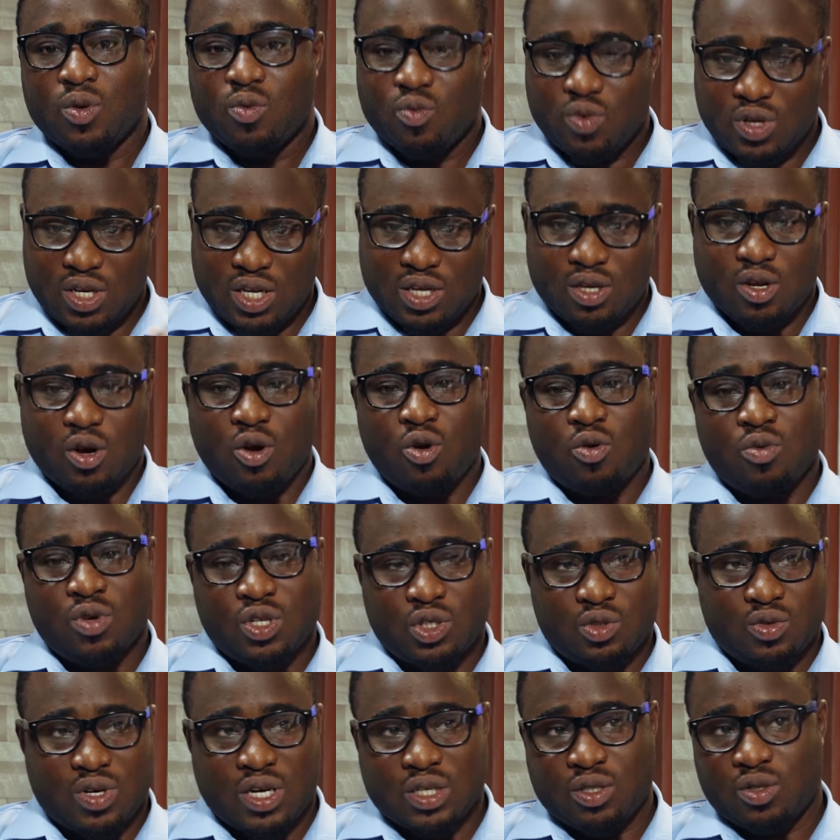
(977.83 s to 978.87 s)
we then
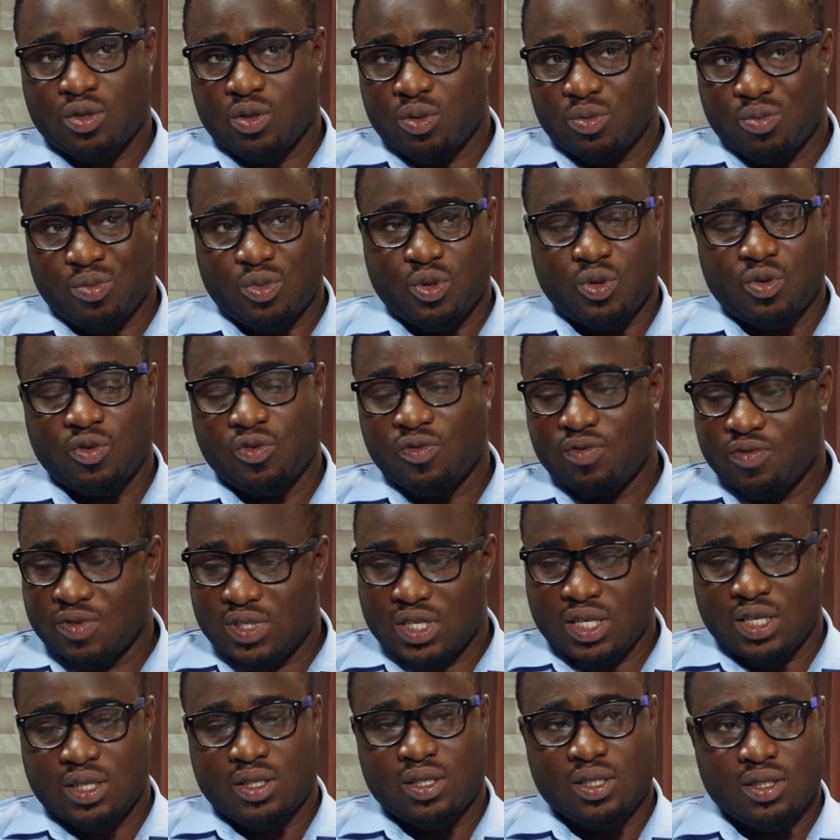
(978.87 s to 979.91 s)
always try to improve
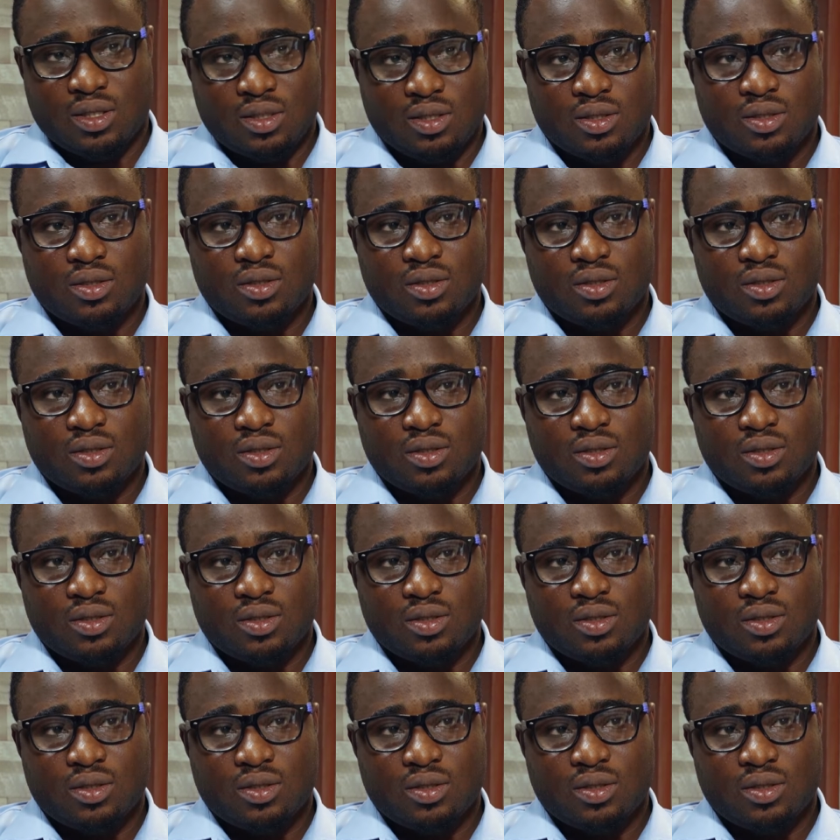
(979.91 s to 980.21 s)
daily.